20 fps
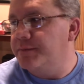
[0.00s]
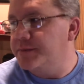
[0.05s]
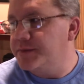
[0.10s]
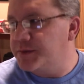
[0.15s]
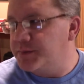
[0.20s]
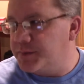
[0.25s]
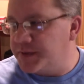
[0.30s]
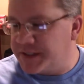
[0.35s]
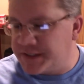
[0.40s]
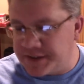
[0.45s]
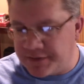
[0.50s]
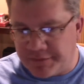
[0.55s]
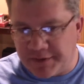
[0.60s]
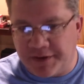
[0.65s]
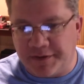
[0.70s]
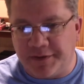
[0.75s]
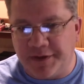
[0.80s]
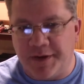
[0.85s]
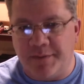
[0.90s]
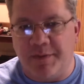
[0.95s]

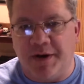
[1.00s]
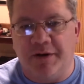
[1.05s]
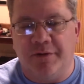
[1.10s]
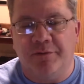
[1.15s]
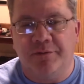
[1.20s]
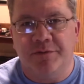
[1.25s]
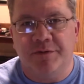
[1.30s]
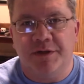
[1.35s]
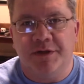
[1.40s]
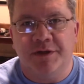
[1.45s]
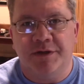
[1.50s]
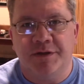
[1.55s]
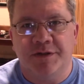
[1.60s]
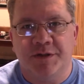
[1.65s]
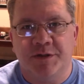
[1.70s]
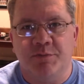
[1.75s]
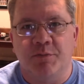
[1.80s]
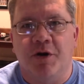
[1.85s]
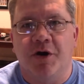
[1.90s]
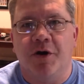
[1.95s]
specifically about
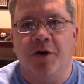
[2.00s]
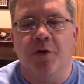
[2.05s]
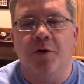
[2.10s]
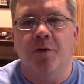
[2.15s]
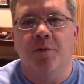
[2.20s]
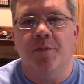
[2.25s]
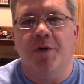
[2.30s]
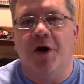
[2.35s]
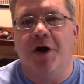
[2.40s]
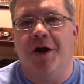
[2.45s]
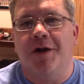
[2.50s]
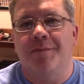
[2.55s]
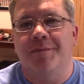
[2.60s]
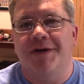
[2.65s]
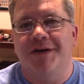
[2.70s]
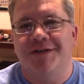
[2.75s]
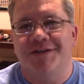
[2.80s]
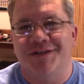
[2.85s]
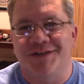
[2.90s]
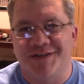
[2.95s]
smart home
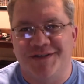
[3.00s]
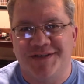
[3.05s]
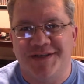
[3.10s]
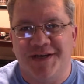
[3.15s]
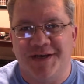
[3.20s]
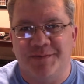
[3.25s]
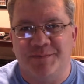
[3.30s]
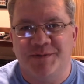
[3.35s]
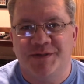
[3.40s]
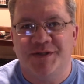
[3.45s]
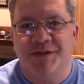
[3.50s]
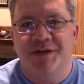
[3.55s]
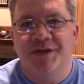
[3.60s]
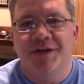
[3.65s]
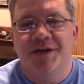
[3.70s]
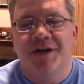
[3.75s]
automation tips.